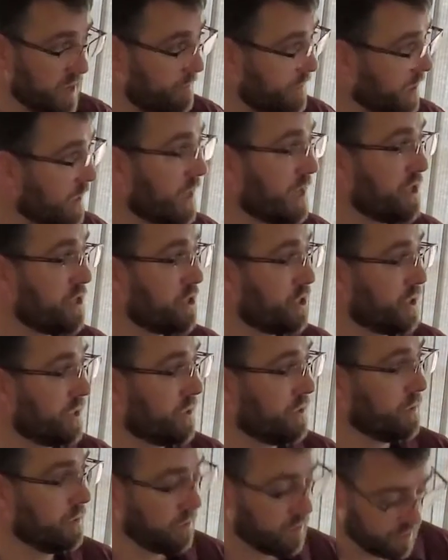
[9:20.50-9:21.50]

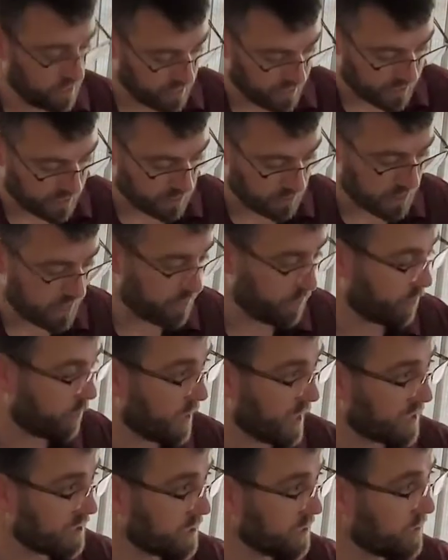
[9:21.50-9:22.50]
manipulation, and I'll let her
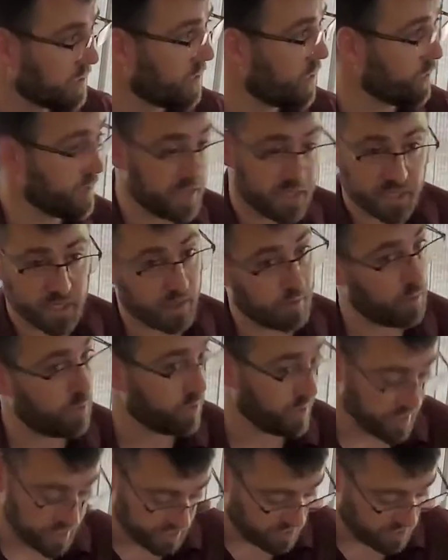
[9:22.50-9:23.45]
rest. No e-stem or